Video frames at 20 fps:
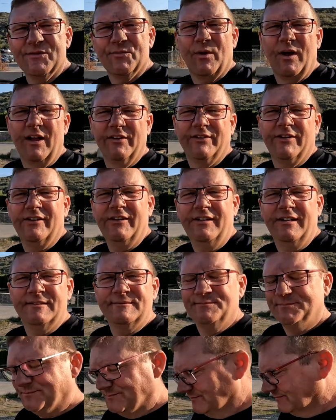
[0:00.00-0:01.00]
is Walter.
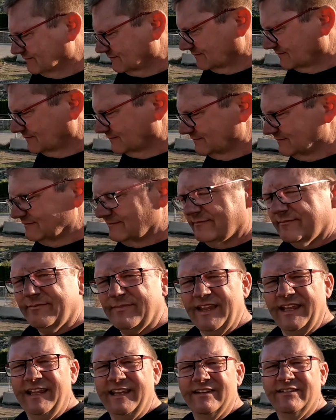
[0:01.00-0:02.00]

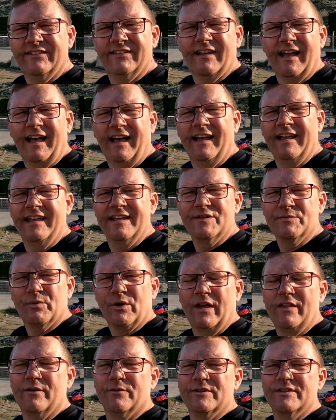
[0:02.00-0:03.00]
His
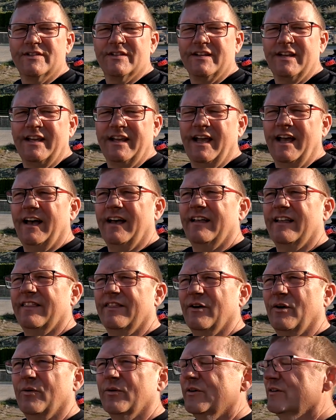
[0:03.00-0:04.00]
brother was the
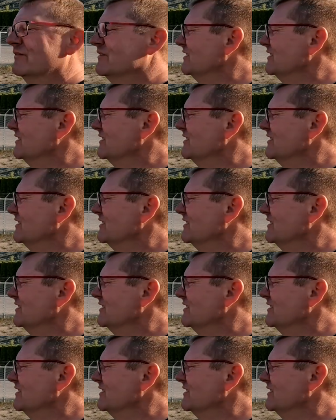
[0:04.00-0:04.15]
owner